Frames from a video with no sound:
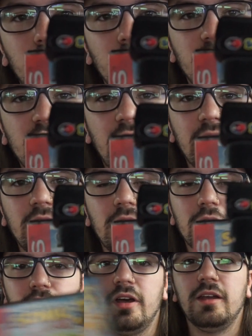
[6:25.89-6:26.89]
with Sonic and
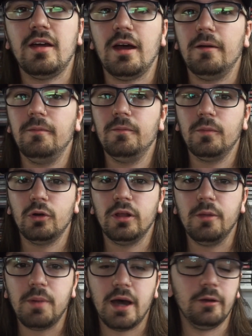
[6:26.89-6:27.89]
Knuckles on top, or
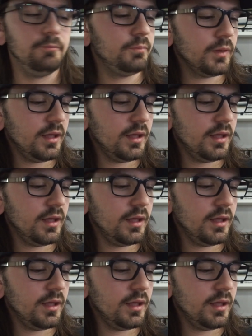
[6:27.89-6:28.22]
on the bottom.